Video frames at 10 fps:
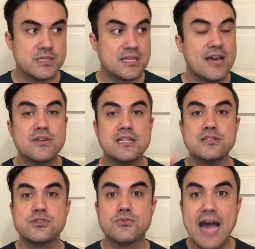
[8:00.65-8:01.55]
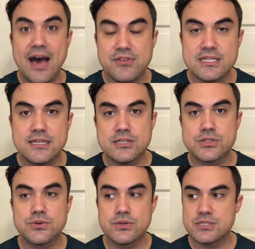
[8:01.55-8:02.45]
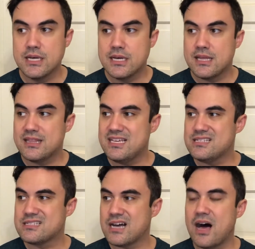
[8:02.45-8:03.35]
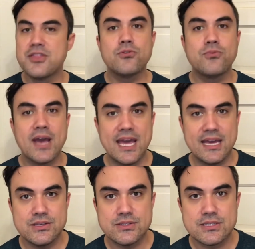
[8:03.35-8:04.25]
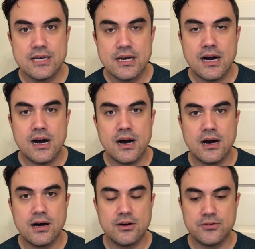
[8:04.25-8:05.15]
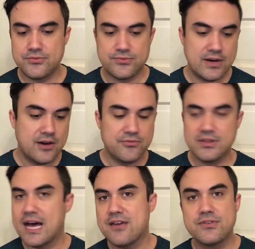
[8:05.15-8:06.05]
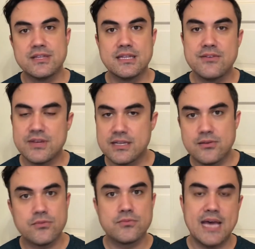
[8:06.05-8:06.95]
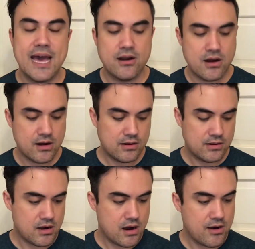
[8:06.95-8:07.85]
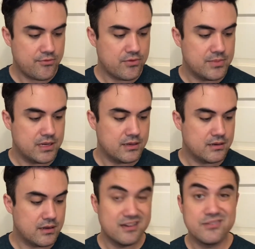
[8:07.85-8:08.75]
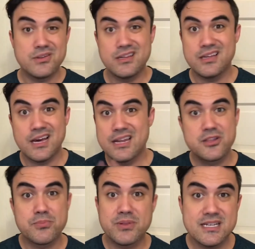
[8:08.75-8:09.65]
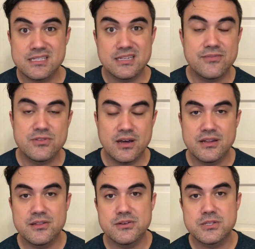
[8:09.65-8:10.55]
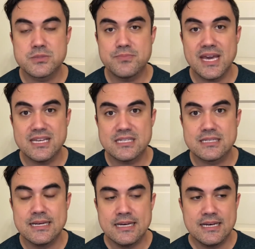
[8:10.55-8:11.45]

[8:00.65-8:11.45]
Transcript: his life, and he's gravitating towards these other ways of life and living that are from another place, another space.